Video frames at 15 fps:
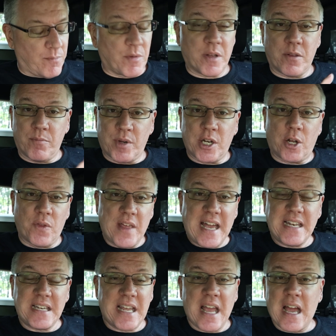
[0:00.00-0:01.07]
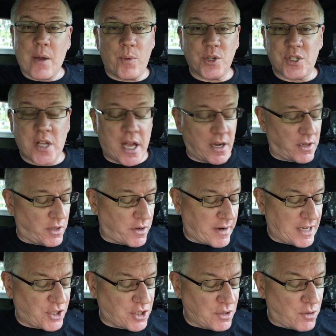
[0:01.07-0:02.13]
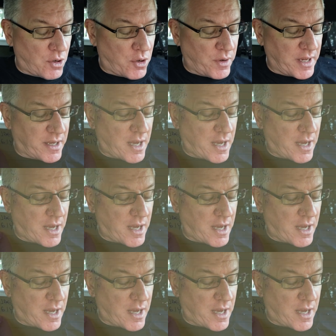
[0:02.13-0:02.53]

but on that day, I was not clear. I still only